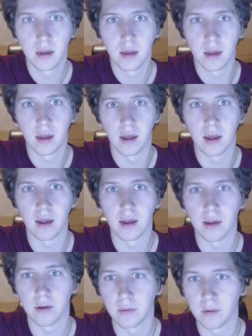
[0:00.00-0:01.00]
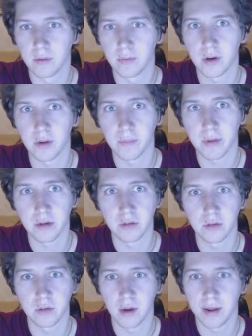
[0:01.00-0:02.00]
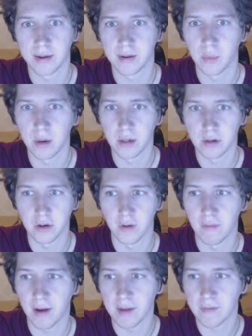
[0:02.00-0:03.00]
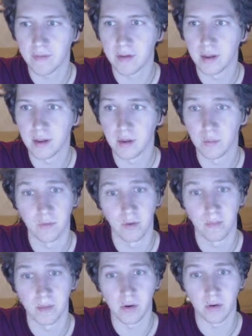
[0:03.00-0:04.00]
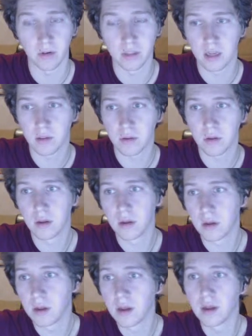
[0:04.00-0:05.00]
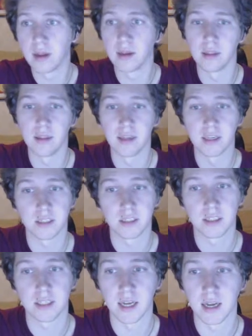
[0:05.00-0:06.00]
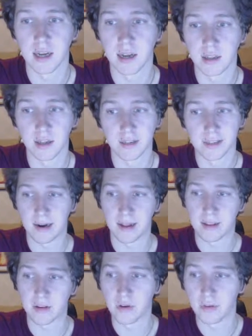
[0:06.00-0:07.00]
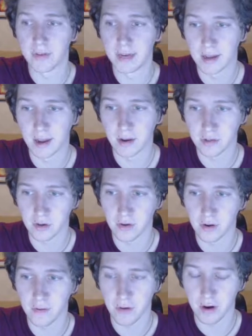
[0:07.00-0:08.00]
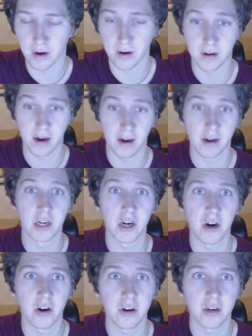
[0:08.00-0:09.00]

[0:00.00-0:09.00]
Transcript: If we compare to like Will to Survive from the core set, this doesn't let you reveal Chaos Token for an entire turn.